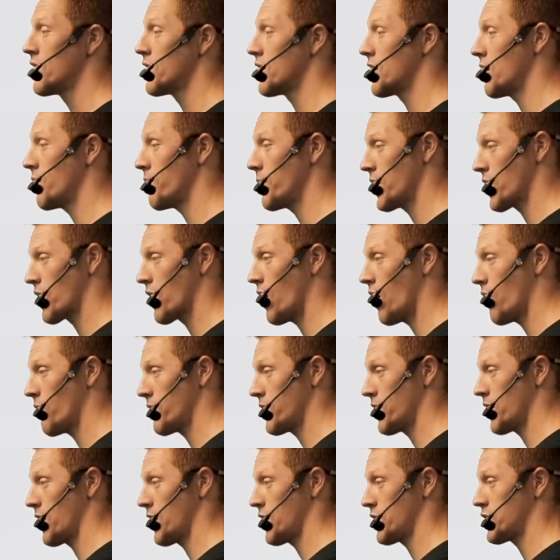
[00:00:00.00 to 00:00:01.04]
Give me a call when
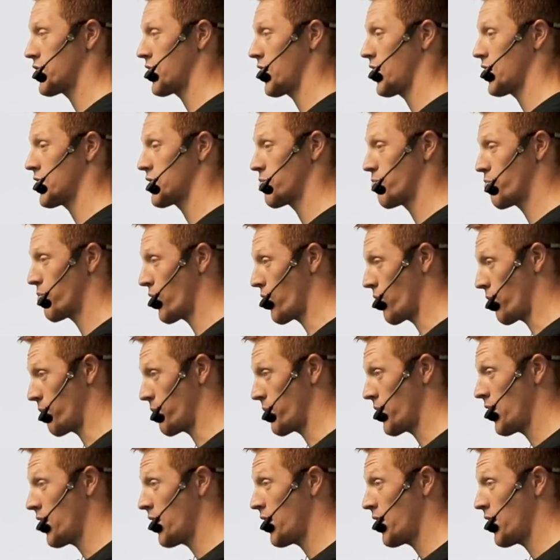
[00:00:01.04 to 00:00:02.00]
you get a chance. Boom.